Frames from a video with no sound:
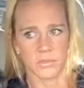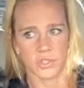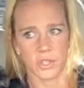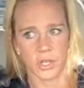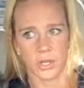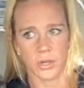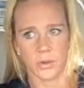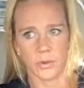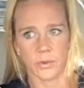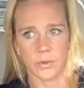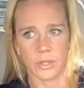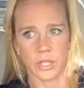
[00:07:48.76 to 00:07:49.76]

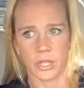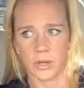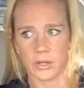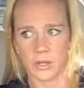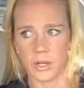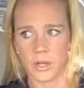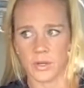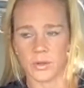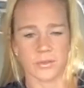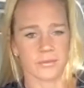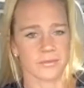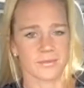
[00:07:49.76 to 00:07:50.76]
so, you know, I don't
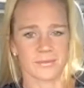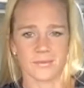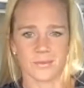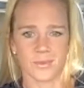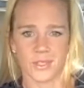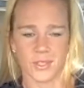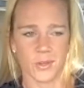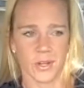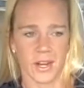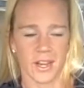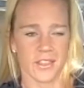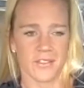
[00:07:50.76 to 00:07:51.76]
know what's
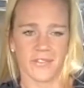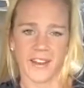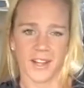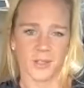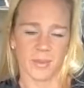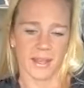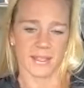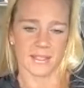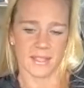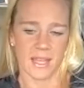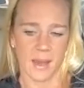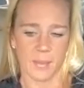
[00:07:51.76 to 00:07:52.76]
going on in the fighters'
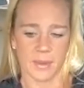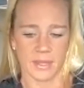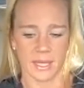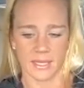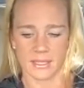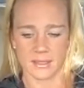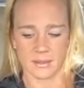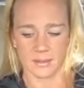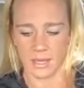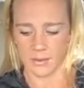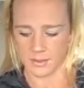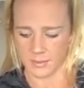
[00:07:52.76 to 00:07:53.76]
minds and that, but that's
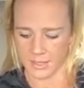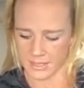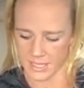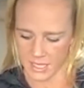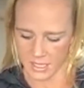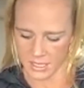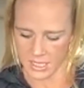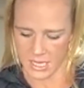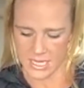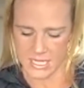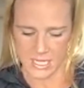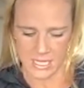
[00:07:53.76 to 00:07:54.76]
that was my take on it.
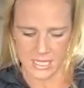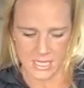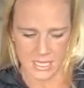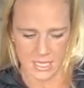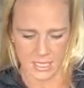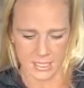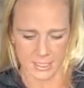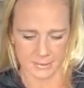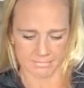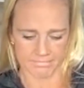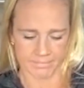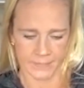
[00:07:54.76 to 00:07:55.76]
I think that
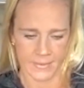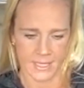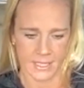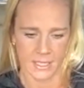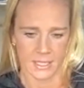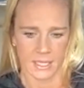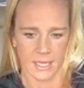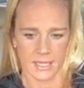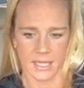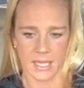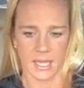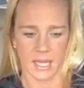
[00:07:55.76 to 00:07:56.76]
um, I
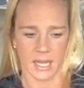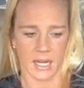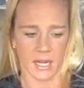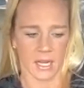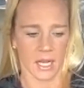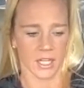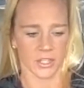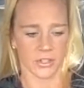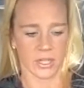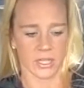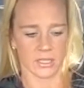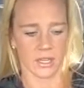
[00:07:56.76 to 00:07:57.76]
think it kind of caught
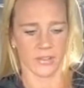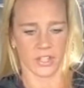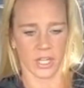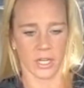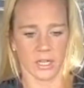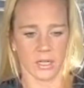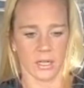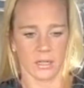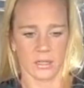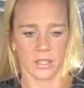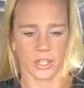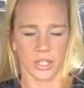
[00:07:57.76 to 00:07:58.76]
Nunes off guard.
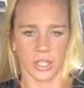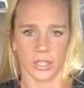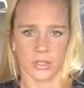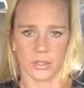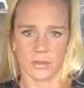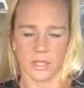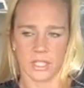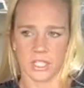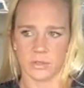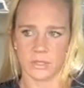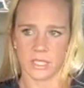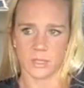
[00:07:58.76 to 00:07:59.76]
You know, I don't think
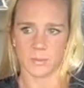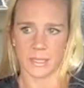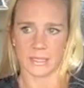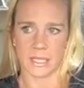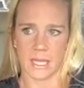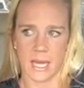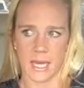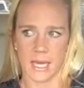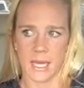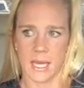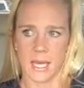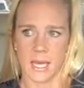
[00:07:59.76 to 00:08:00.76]
she was expecting that.
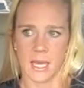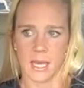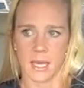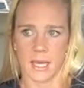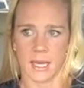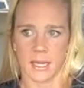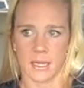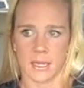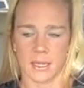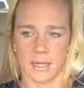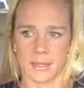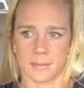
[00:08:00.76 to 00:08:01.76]

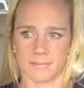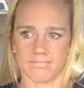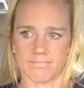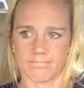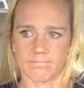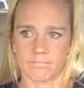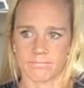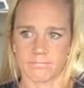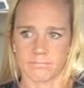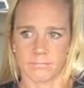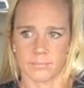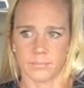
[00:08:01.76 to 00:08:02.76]
And um,
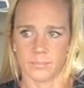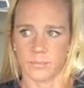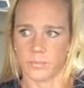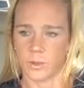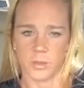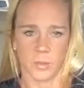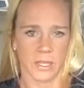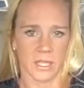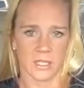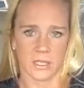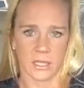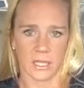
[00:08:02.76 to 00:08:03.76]
once
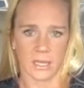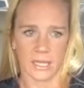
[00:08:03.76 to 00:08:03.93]
Pena started